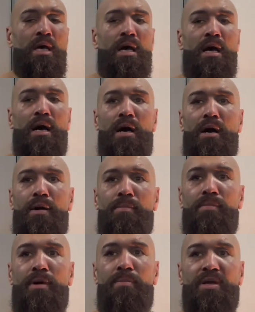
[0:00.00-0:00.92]

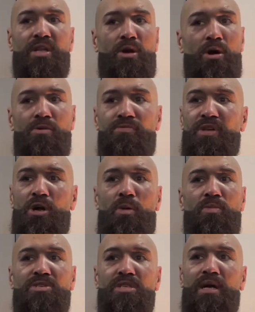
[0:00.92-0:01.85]
But you know, hopefully
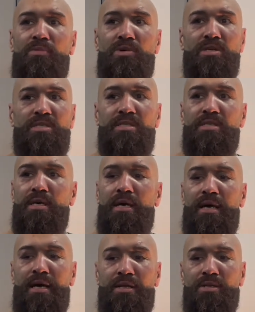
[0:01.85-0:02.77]
onwards and upwards,
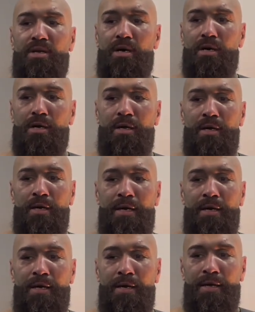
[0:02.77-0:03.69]
and
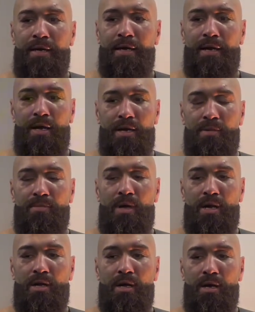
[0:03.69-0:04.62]
I
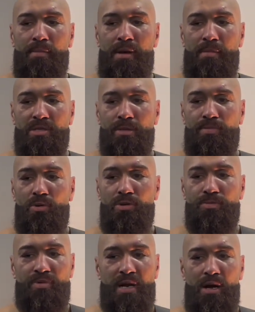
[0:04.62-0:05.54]
can make my
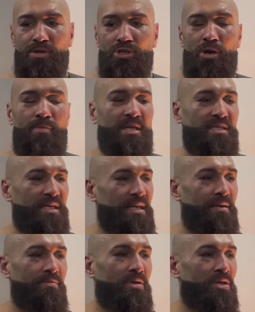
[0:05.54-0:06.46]
supporters proud. You know, my
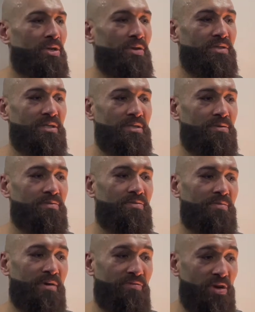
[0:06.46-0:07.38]
team. You know, this is
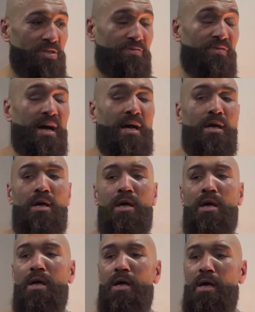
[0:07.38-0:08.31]
my first fight
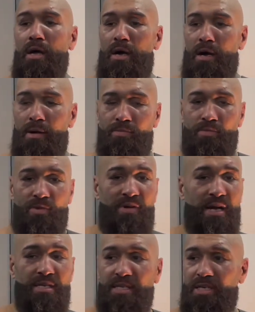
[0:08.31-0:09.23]

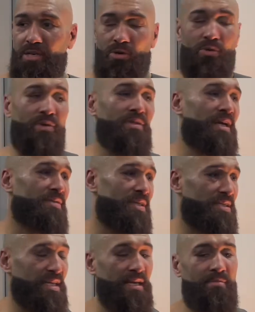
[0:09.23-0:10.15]
with Andy Gill and
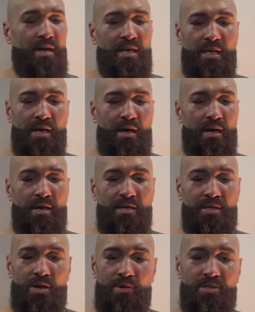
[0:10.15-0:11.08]
the team, and
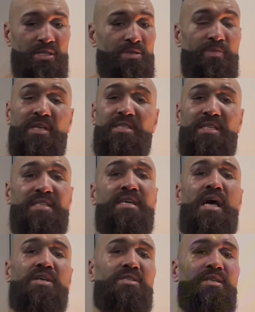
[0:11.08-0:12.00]
you know, it's been a
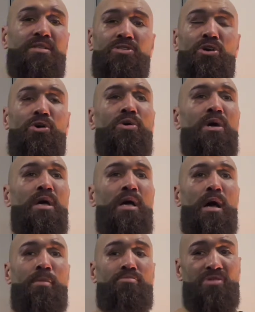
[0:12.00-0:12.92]
success. And so
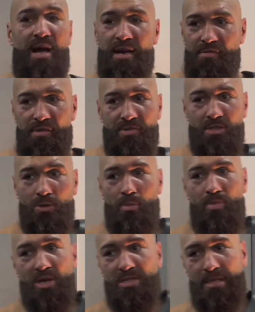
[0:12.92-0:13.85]
I'm proud of every
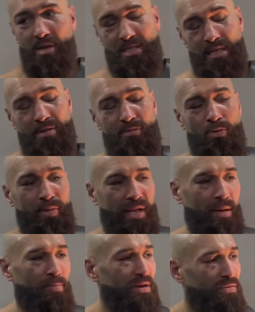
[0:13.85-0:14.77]
single person in my team. They've all
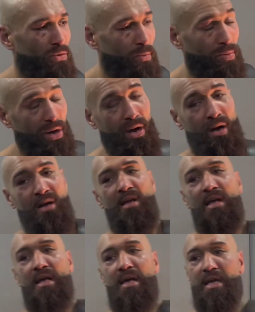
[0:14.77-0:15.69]
played a pivotal part
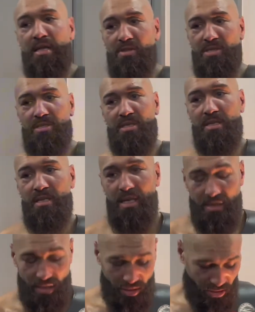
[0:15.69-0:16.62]
in this
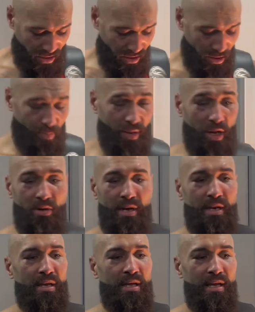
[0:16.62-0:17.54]
belt,
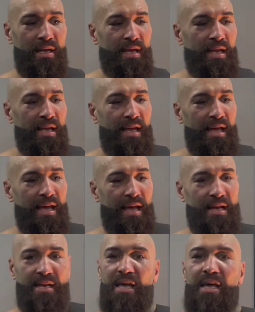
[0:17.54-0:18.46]
and
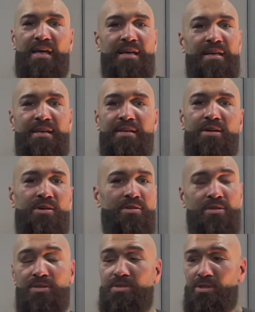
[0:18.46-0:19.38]
yeah,
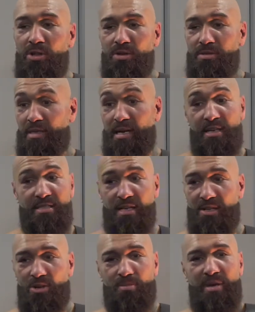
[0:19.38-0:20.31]
like I
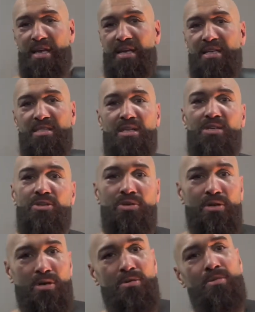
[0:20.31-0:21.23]
said, long may it continue.
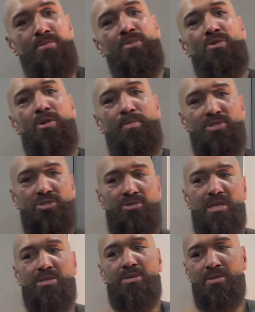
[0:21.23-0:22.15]
You know, more
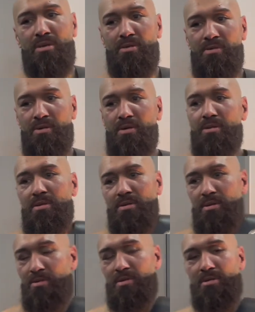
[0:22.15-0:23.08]
opportunities on the
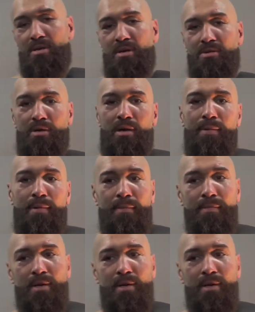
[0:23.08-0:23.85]
on the come up.